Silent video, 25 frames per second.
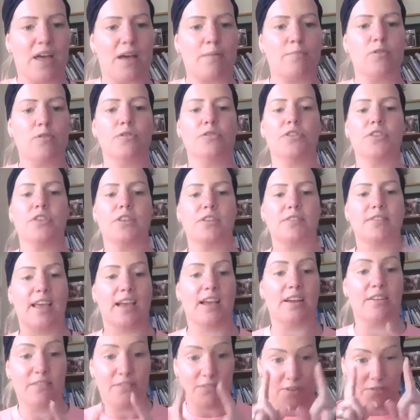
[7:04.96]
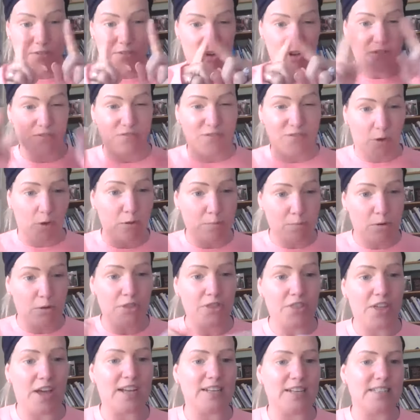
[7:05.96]
of that month. The first full
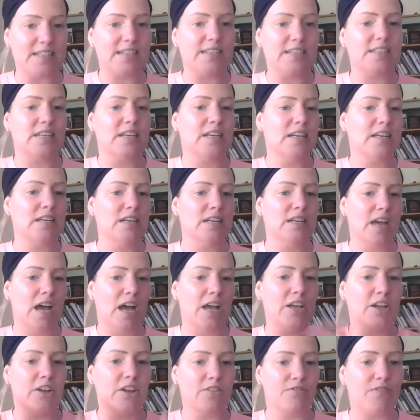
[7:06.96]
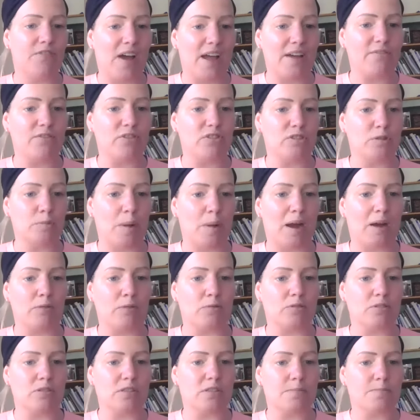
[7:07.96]
month that I did, I earned
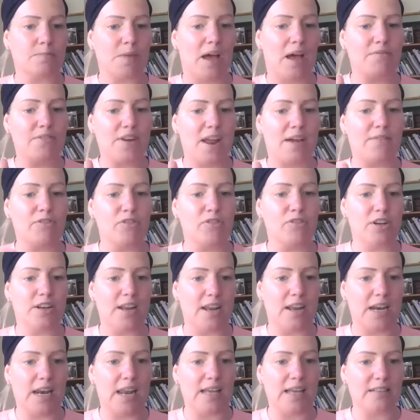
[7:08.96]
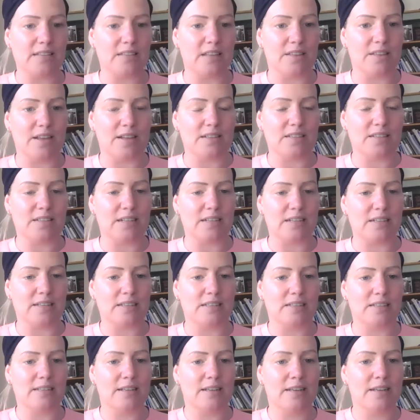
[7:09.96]
£500. I've never earned any less than that
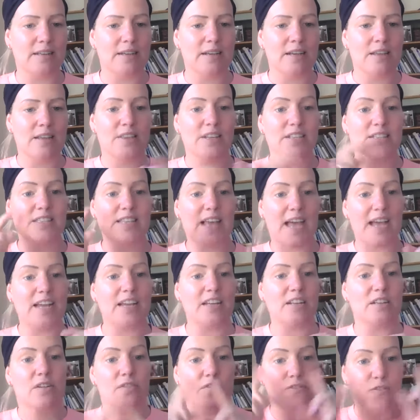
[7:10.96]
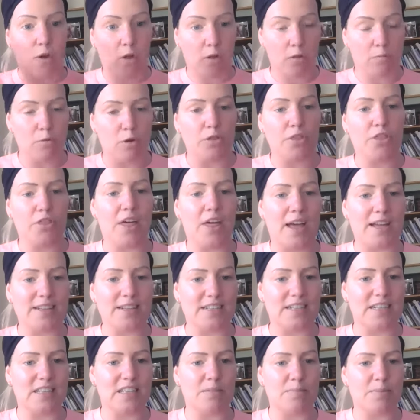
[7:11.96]
since. The second full month that I
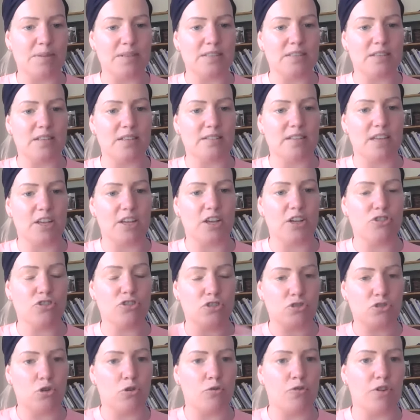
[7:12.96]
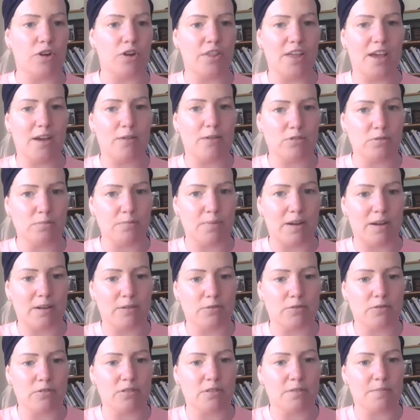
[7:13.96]
did in the business, I earned just over
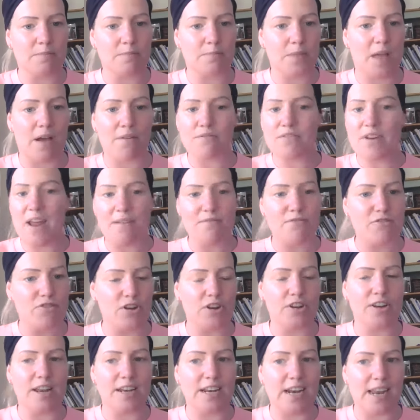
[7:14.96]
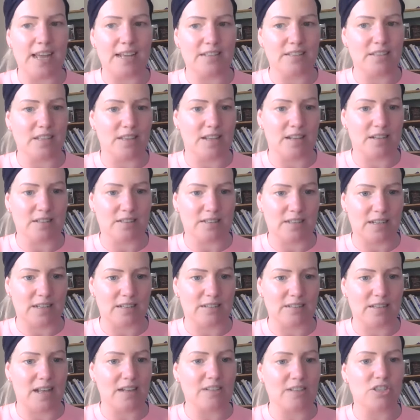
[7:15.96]
£1,000. I've never earned any less than that
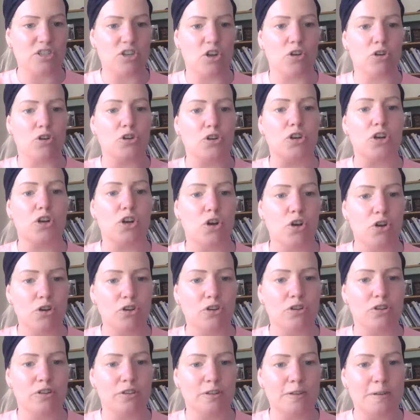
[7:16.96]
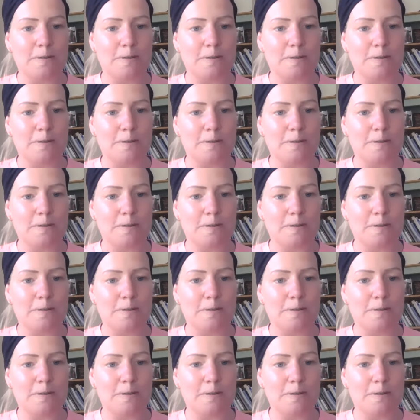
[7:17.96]
since. That's not good luck.